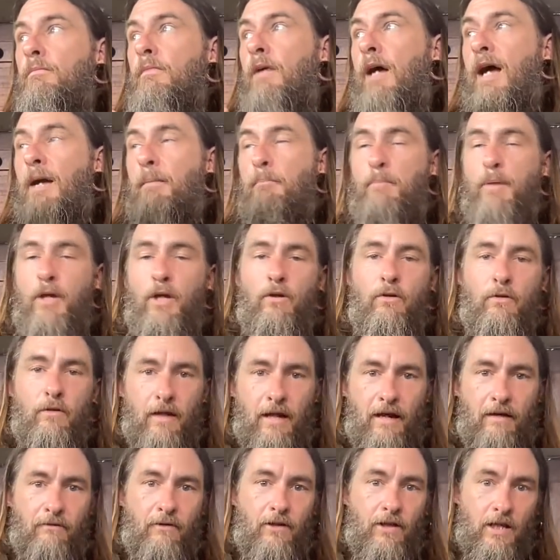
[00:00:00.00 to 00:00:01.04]
I built
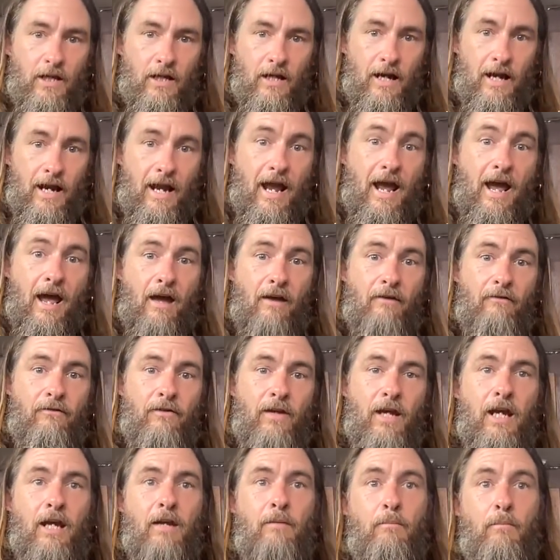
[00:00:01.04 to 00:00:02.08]
everything I have,
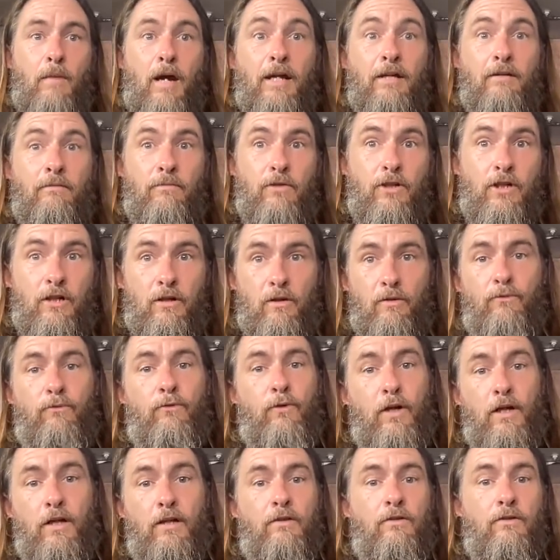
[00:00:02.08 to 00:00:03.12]
and my dear
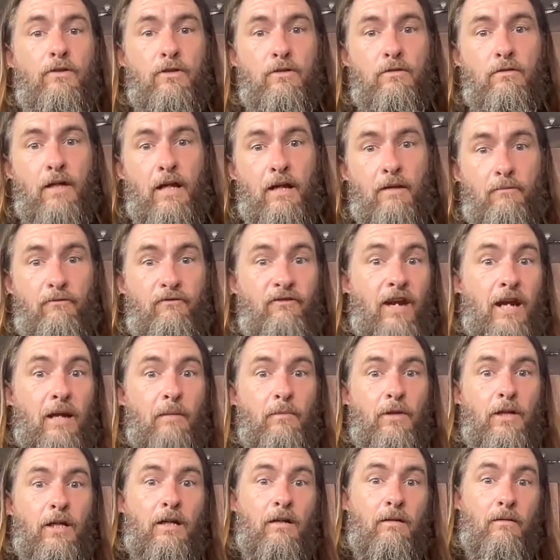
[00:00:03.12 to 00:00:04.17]
friends and
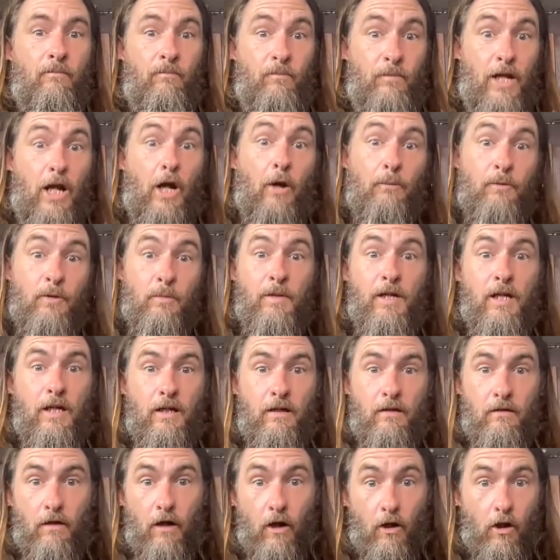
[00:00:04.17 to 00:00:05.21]
family helped
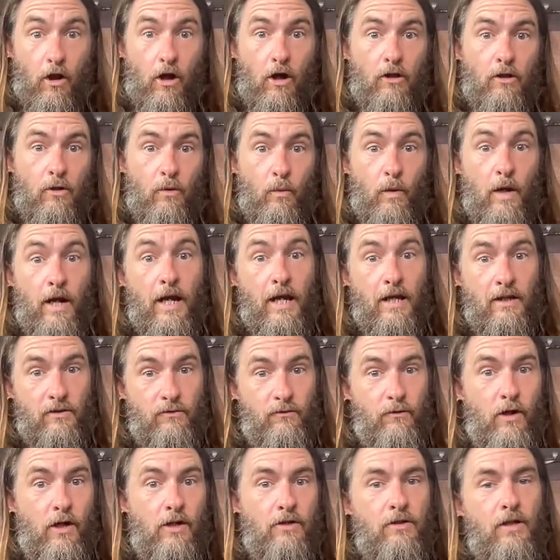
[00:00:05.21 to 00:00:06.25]
me along the way as
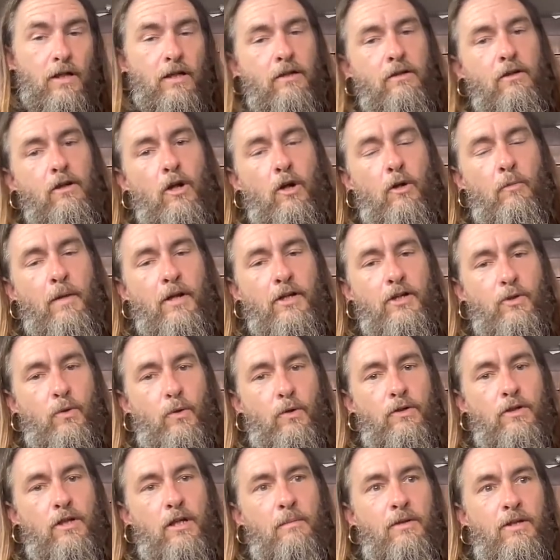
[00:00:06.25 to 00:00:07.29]
far as like, you know, my
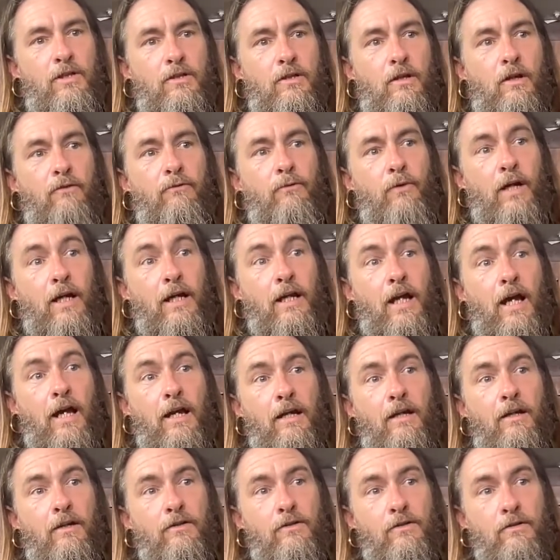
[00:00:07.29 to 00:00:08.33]
shore team and stuff when I got
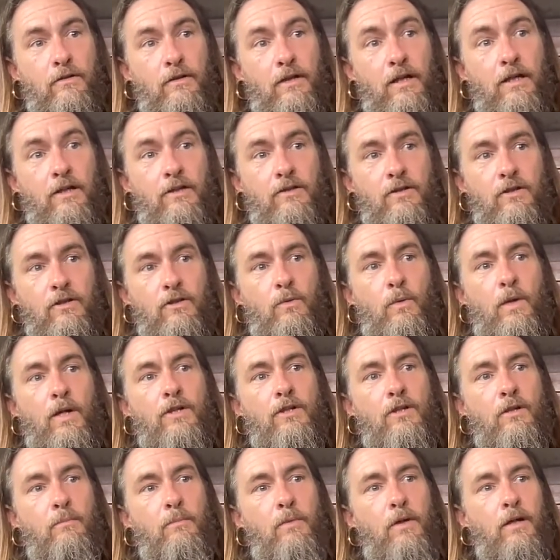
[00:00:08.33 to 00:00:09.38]
in a
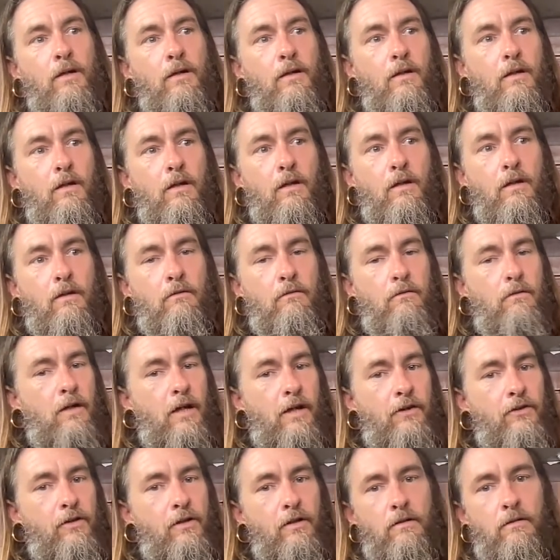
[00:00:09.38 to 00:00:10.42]
situation, but
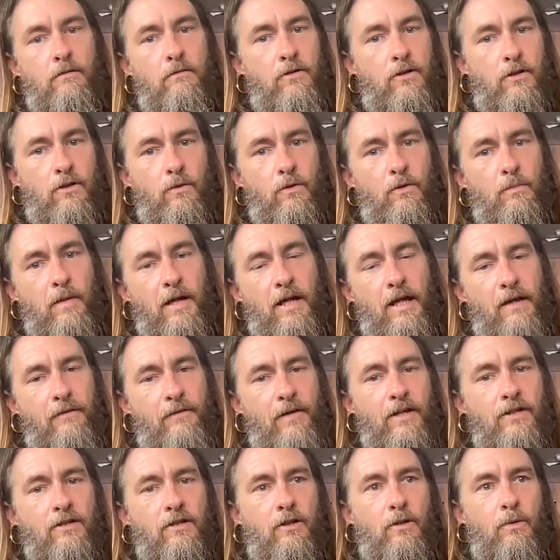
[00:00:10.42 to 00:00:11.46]
nothing to do with my
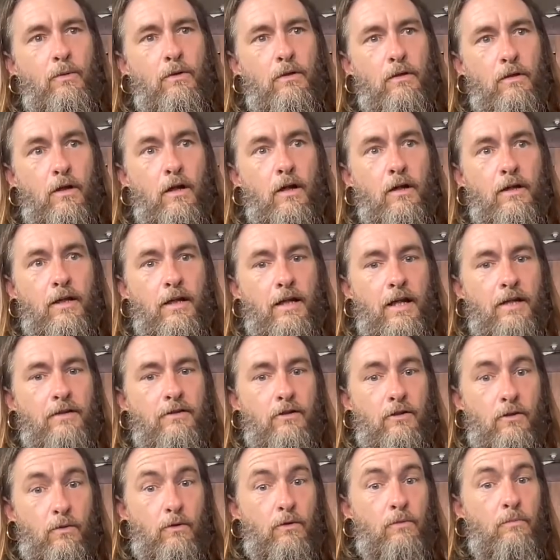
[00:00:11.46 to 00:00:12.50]
life has to do with luck. It
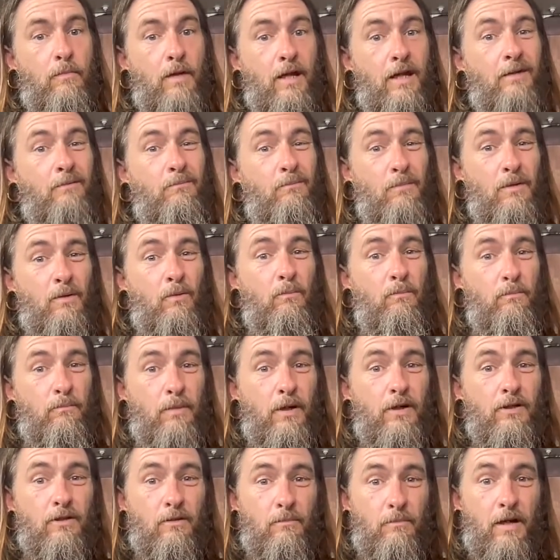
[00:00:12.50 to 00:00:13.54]
has to do with like me
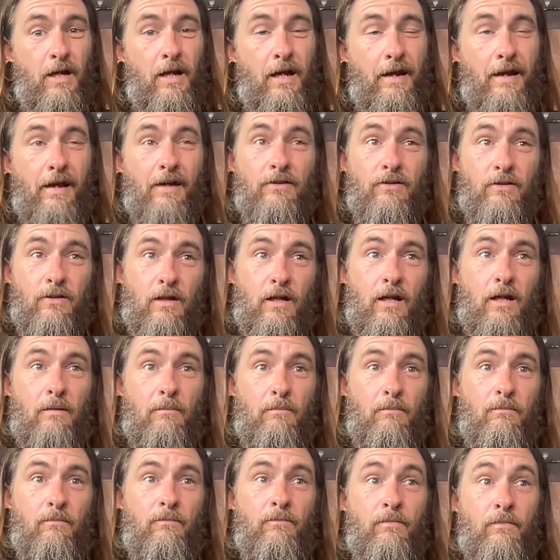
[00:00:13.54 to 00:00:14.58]
busting my ass and